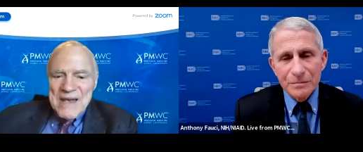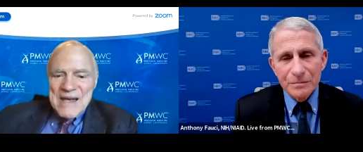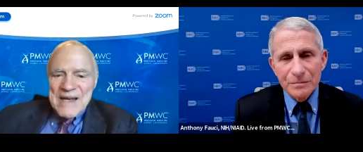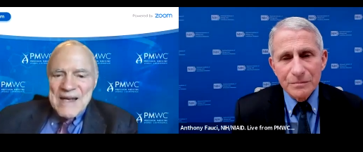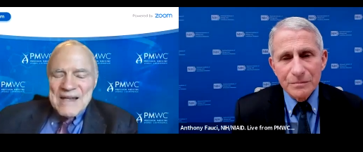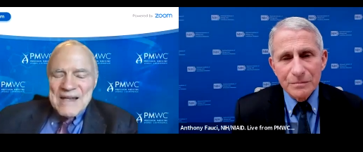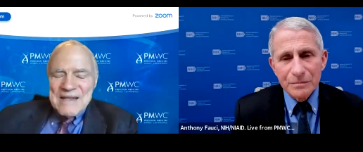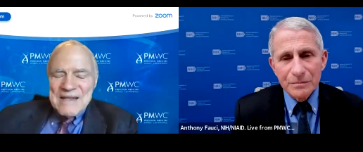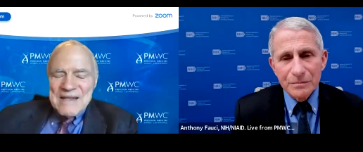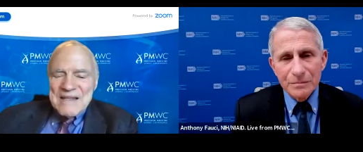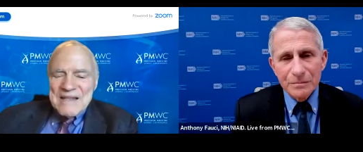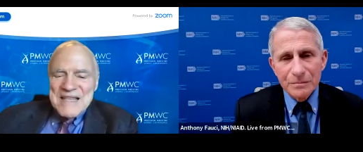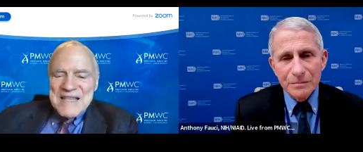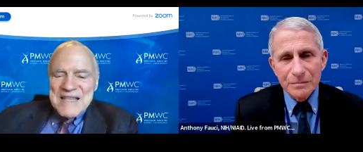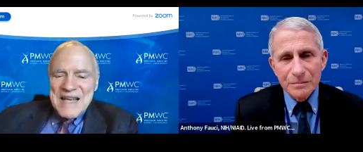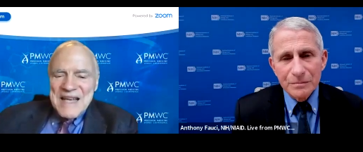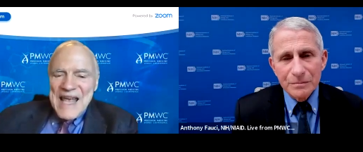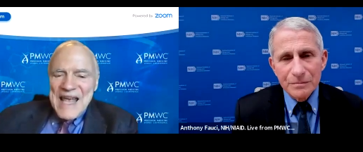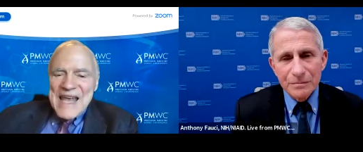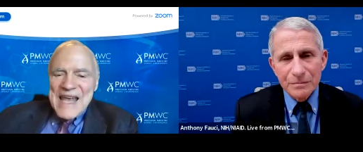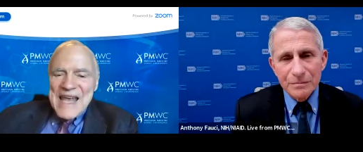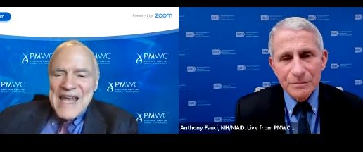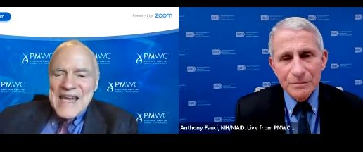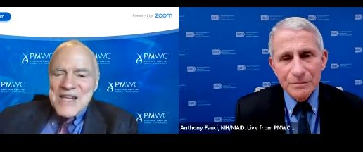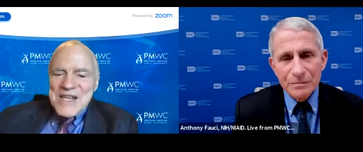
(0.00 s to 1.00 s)
Speaker 1: Does
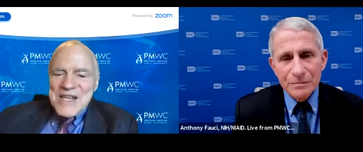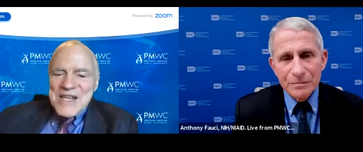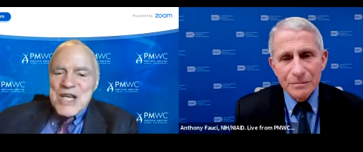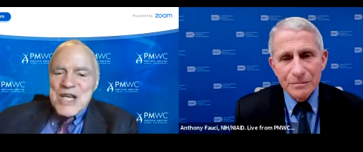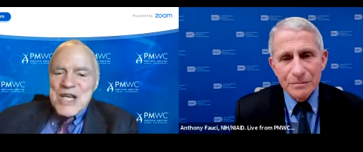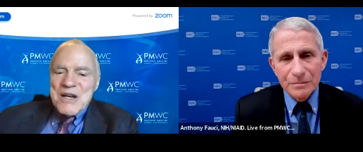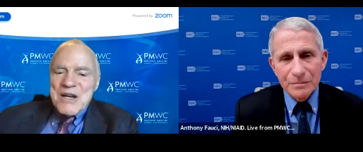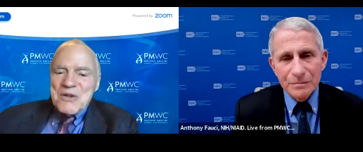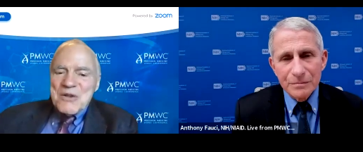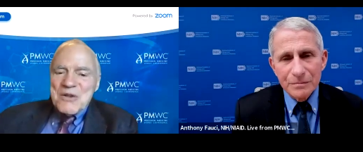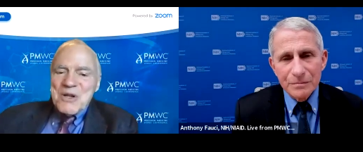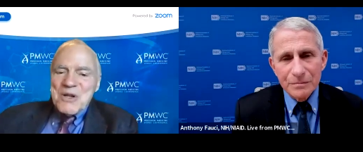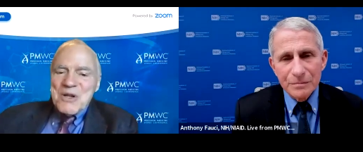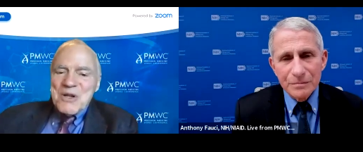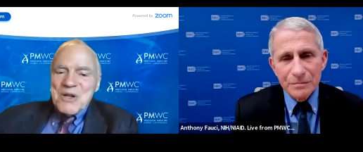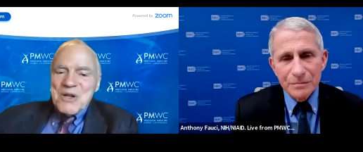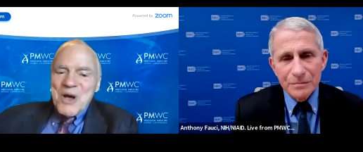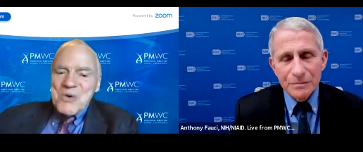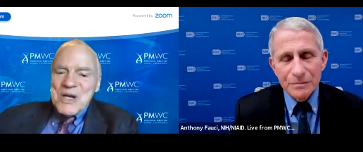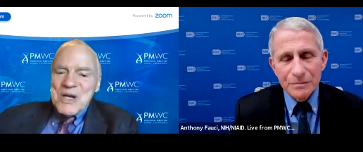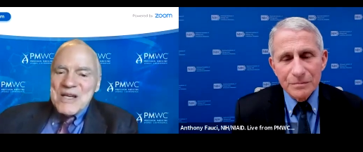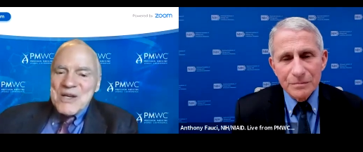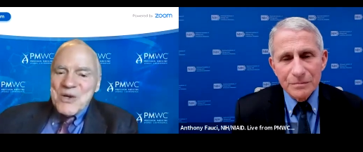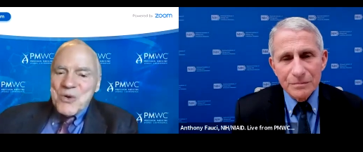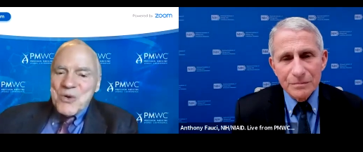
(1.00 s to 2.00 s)
aging
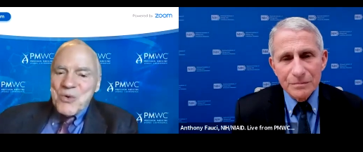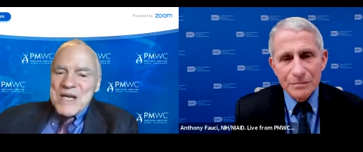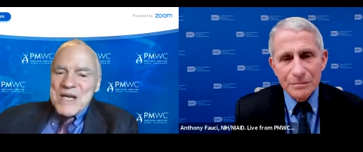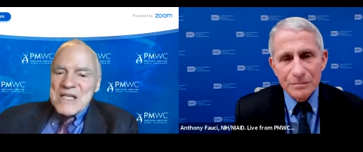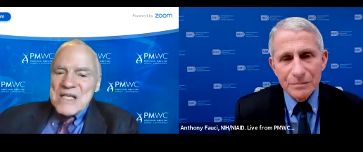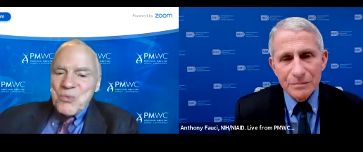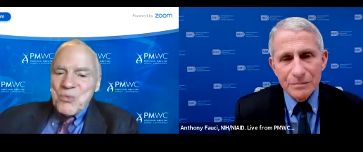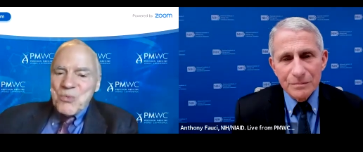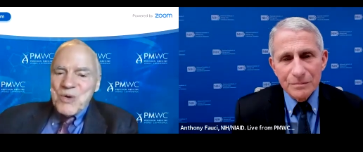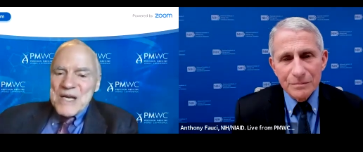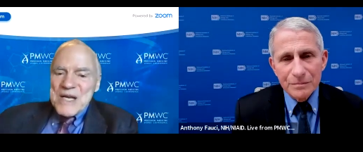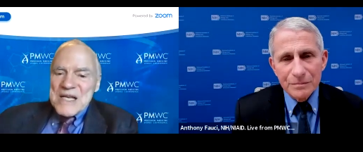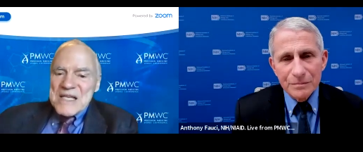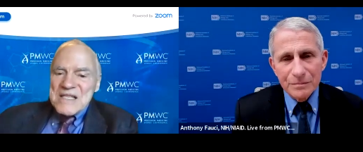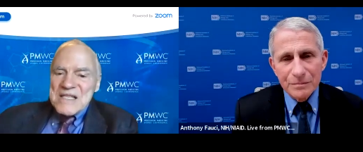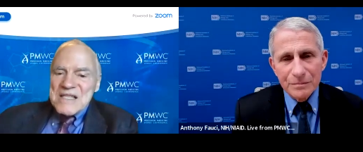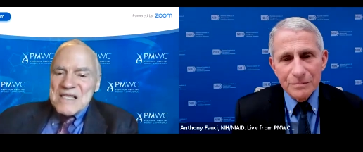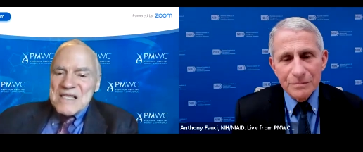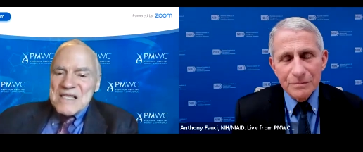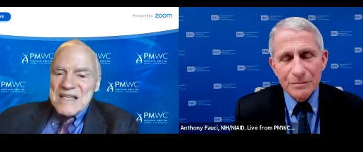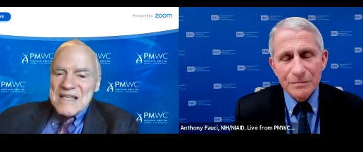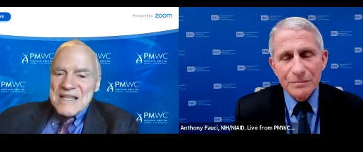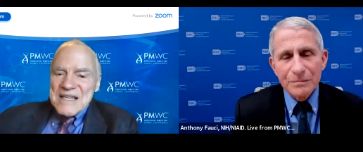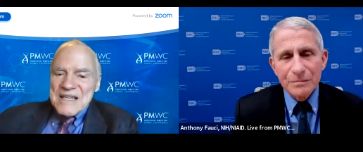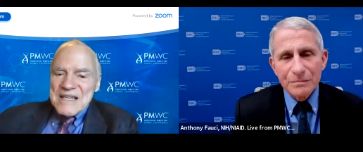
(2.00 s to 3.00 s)
alone increase
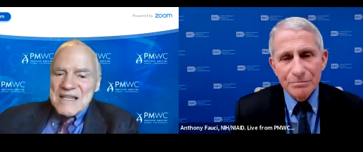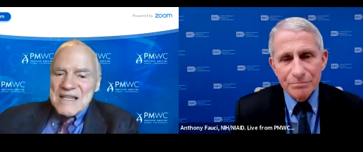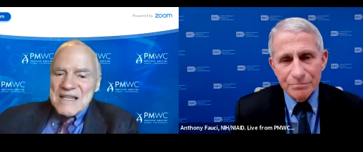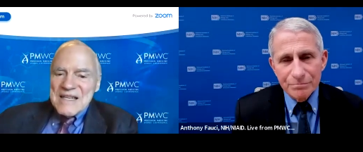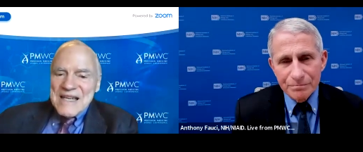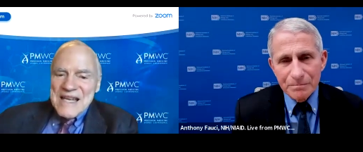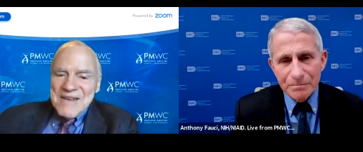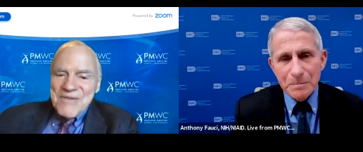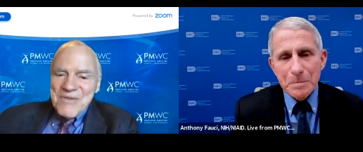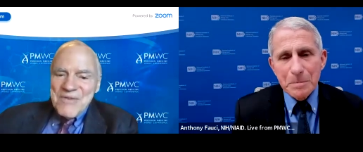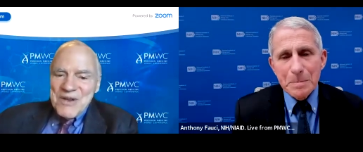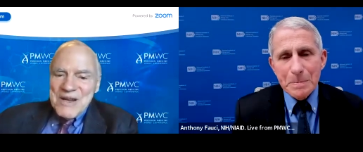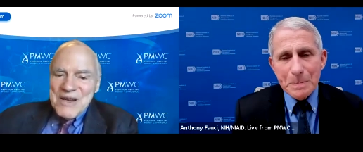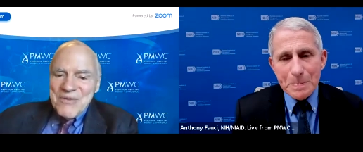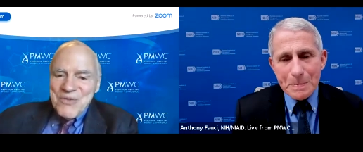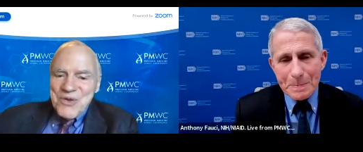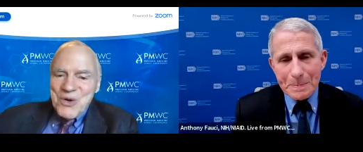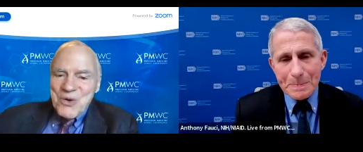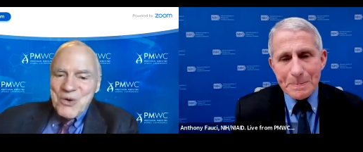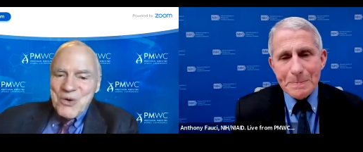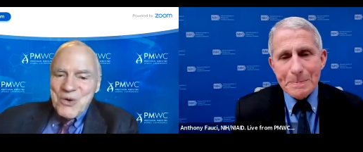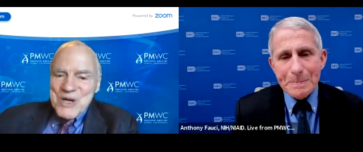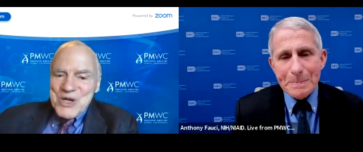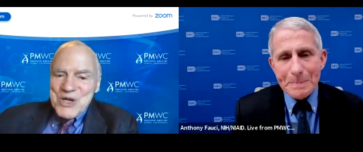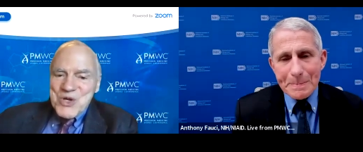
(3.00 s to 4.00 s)
risk, even if
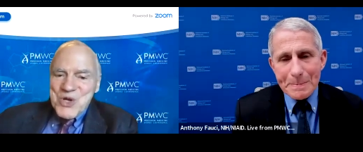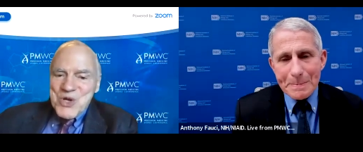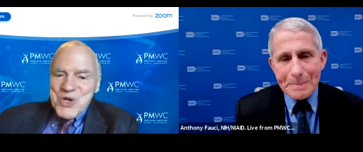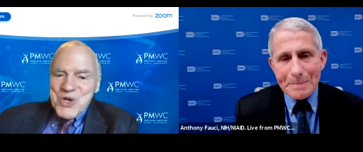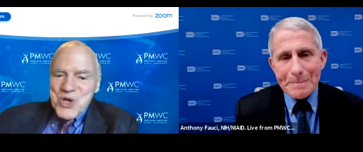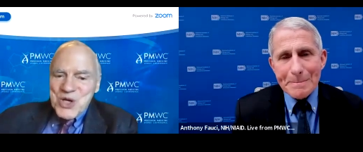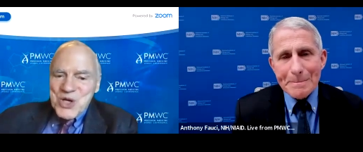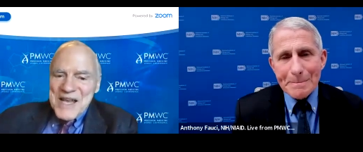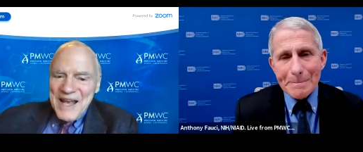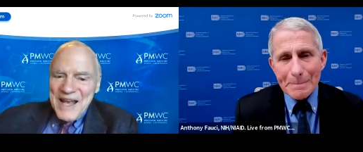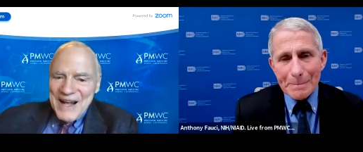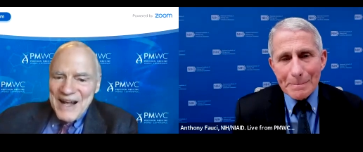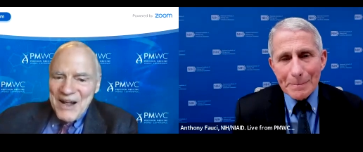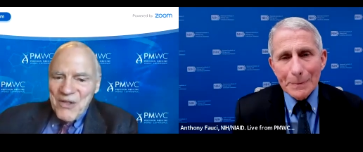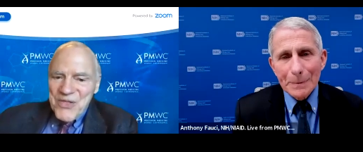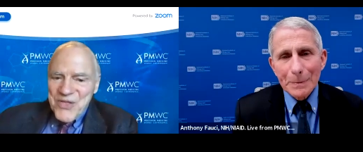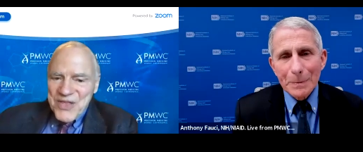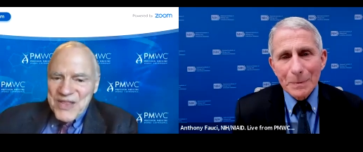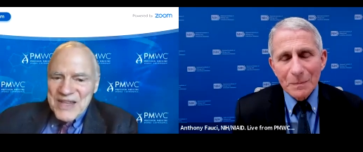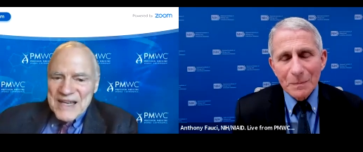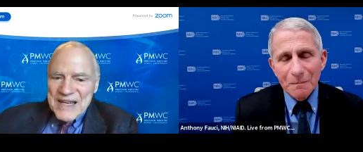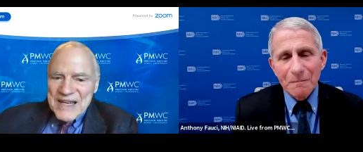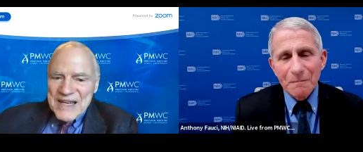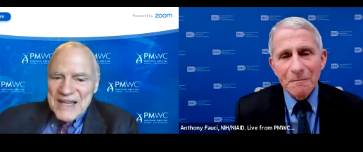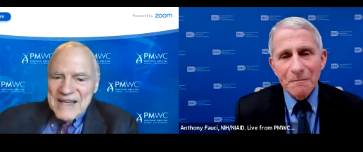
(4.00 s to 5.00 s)
you're in good
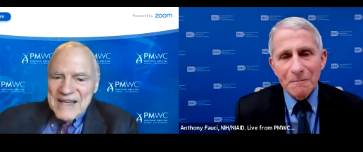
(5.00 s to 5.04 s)
health?